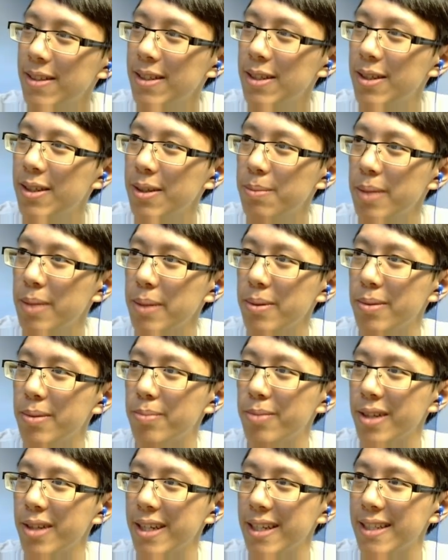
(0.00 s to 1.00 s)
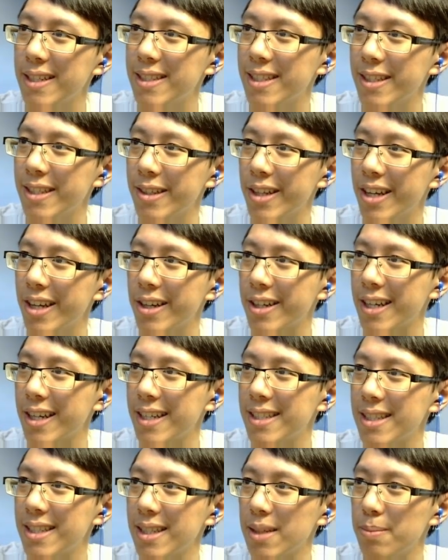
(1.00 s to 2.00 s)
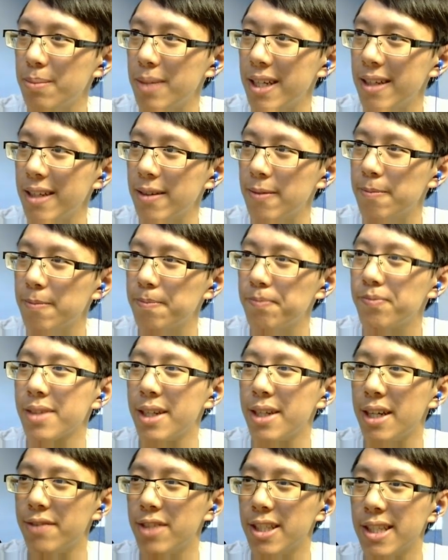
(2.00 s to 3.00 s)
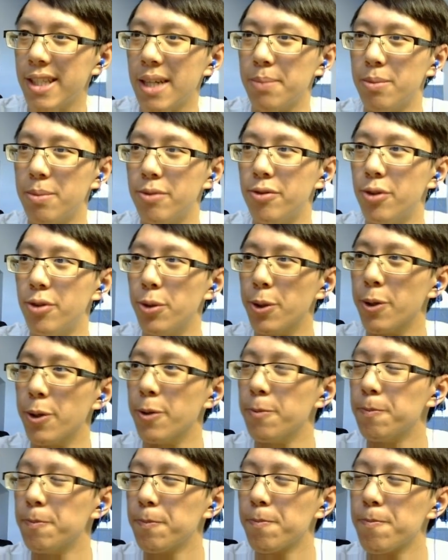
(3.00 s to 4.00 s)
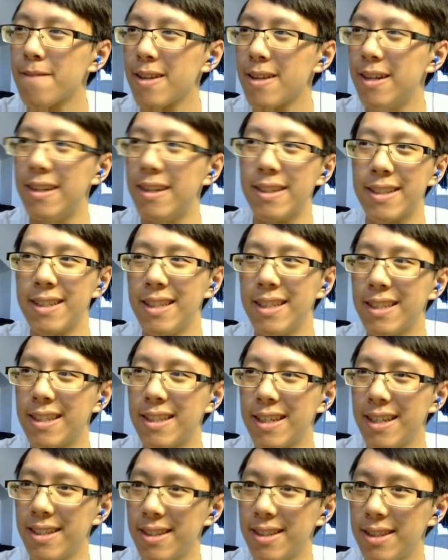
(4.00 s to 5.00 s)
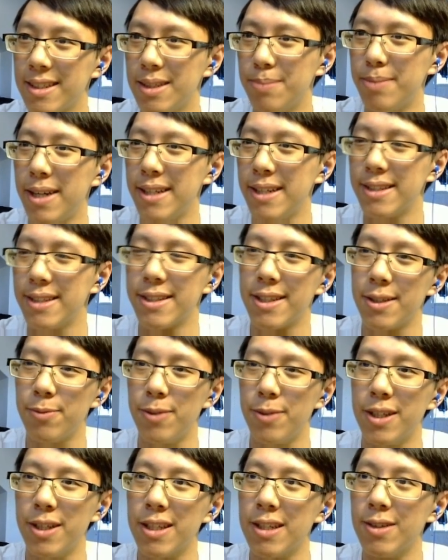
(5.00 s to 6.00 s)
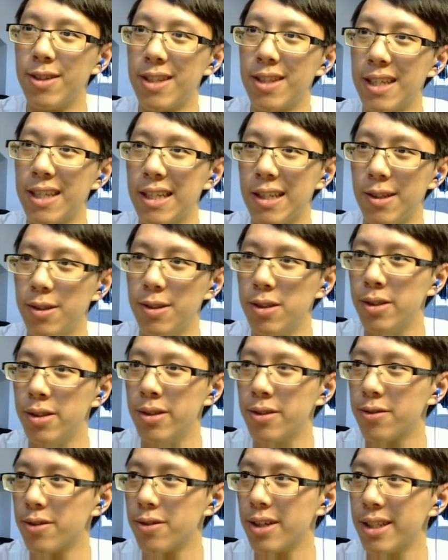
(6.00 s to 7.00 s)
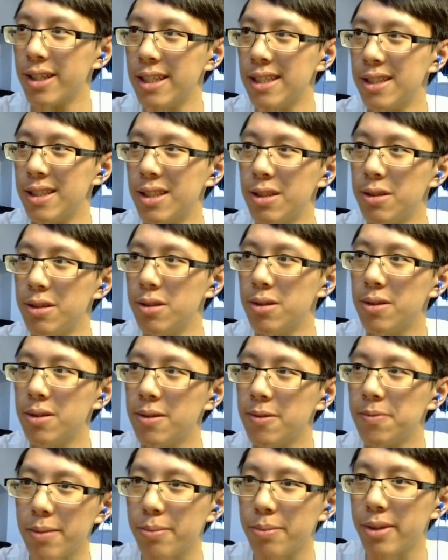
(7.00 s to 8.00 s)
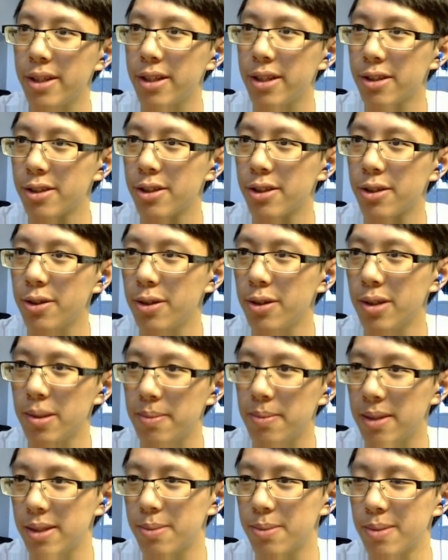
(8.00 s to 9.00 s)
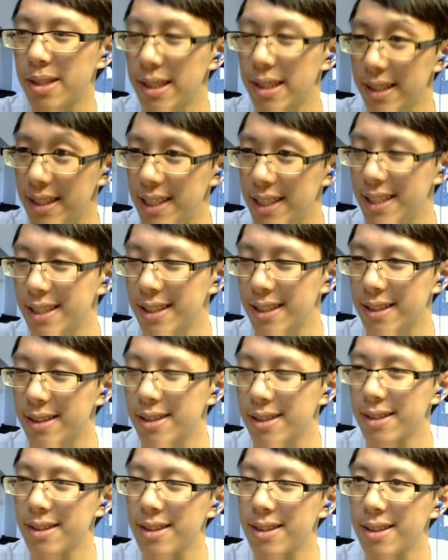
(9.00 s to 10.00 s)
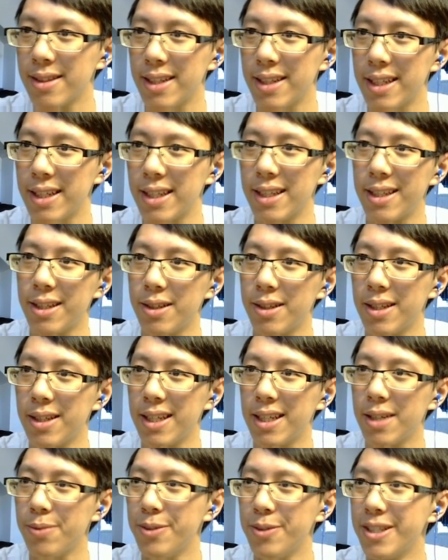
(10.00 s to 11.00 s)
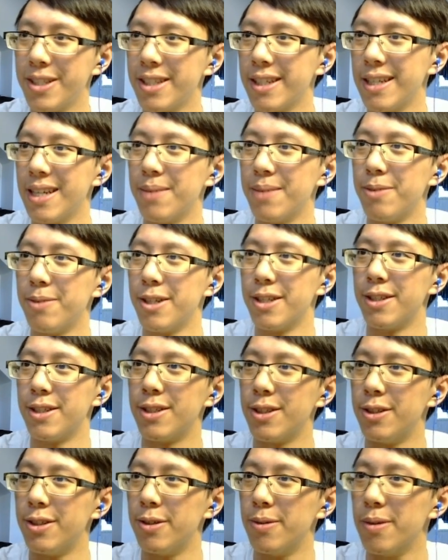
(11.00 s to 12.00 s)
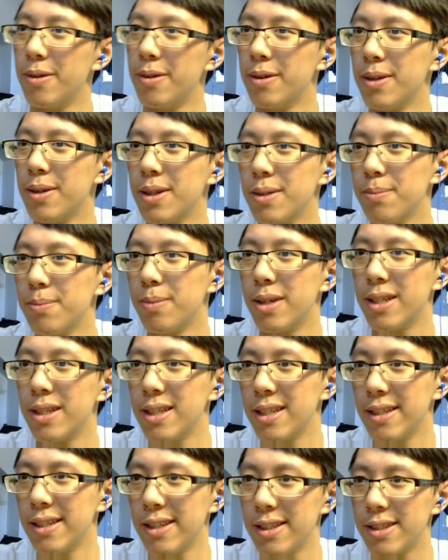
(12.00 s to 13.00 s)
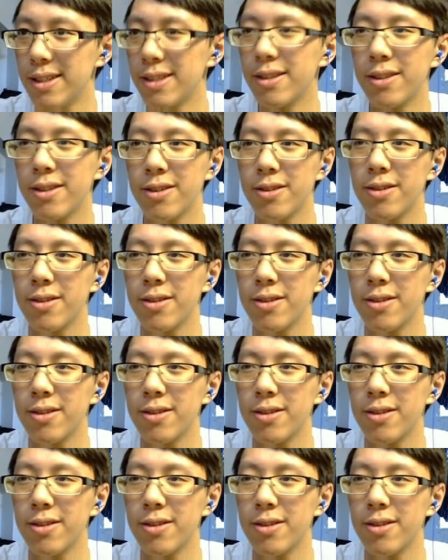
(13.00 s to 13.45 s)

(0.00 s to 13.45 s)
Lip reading: You could maybe play Steel Hellkites in the main. I've done that before. It kind of depends on what you think you'll run into. Precursor Golem is pretty decent. Like it can win the game on its own, but it is